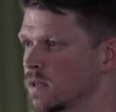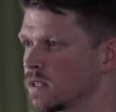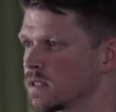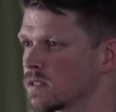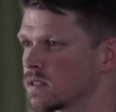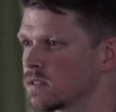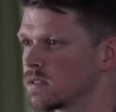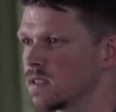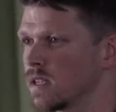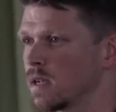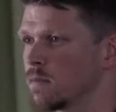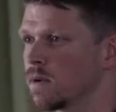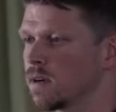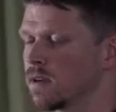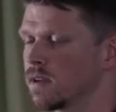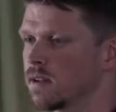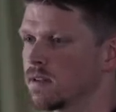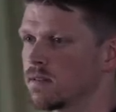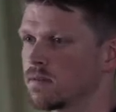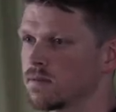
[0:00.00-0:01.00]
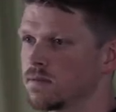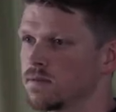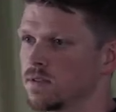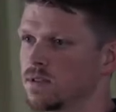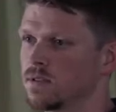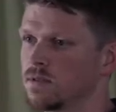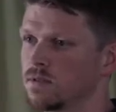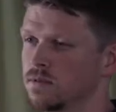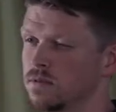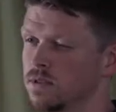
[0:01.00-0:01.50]
It's
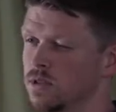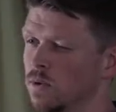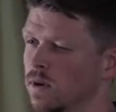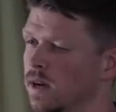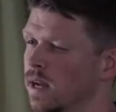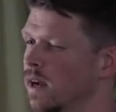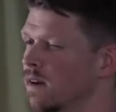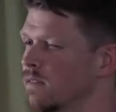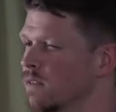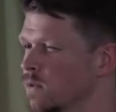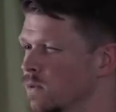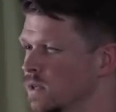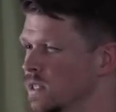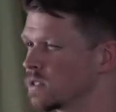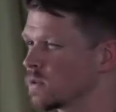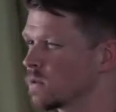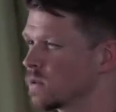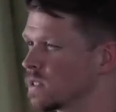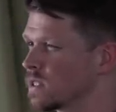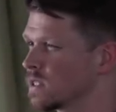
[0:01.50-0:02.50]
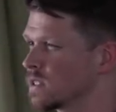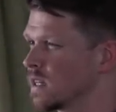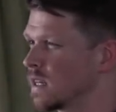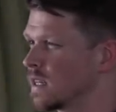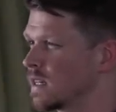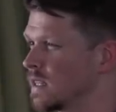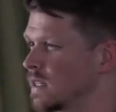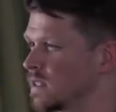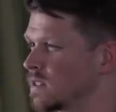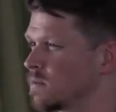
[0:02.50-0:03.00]
do I have the resources that
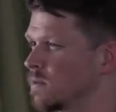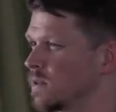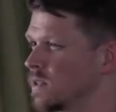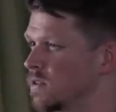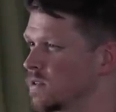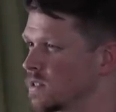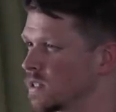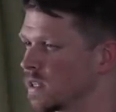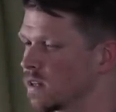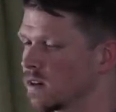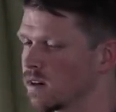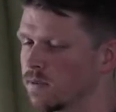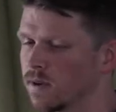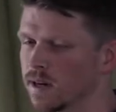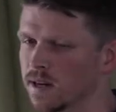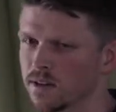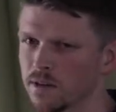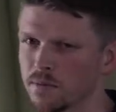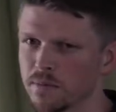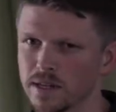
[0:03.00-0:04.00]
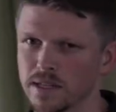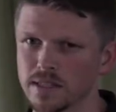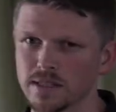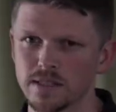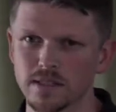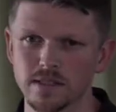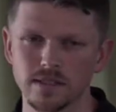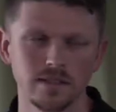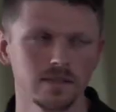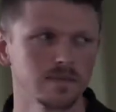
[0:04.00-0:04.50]
I need to be using it on a regular
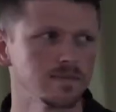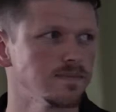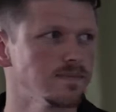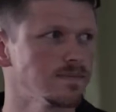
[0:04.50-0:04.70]
basis?